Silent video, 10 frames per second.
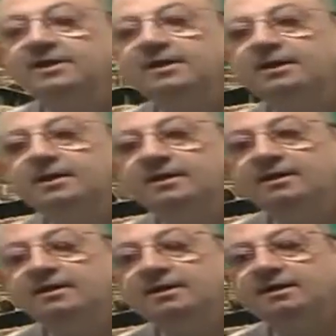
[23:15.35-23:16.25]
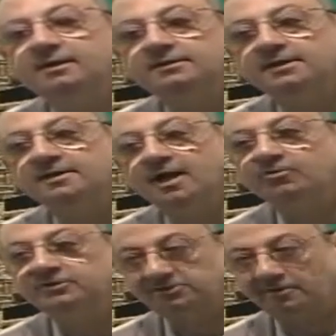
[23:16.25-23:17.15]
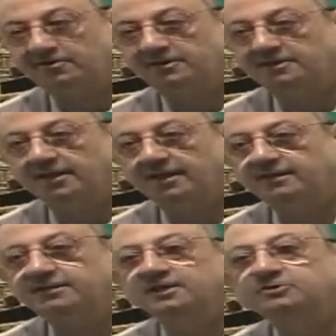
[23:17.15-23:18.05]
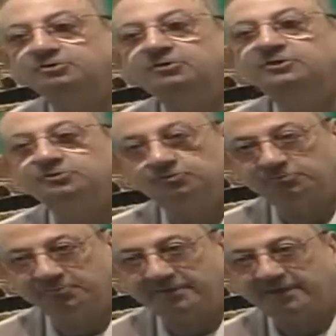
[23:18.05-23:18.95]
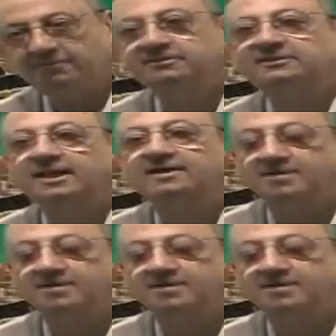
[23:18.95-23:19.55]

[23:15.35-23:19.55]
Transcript: the the noun is already there, then you will use be with that